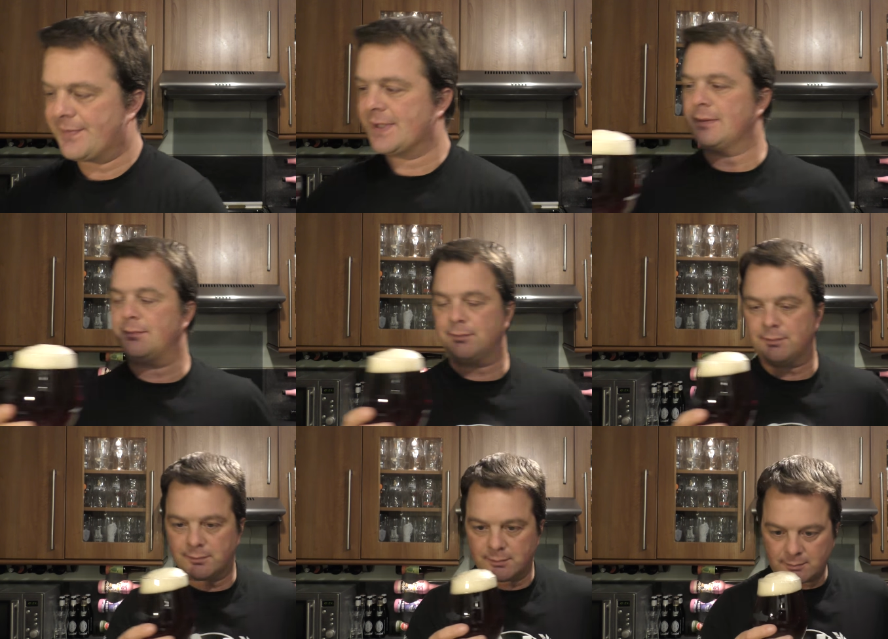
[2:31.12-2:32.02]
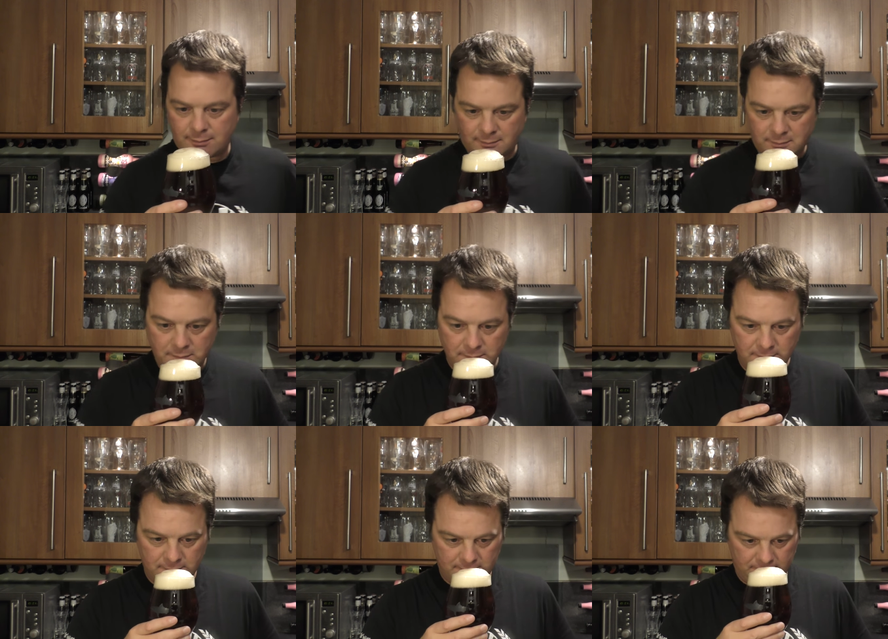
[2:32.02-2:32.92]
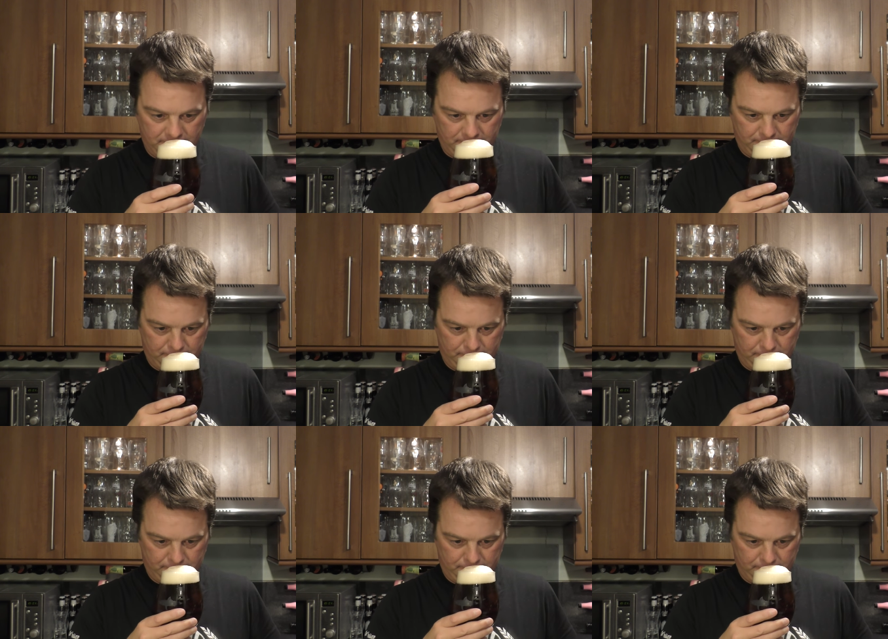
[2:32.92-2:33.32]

No one is speaking in this clip.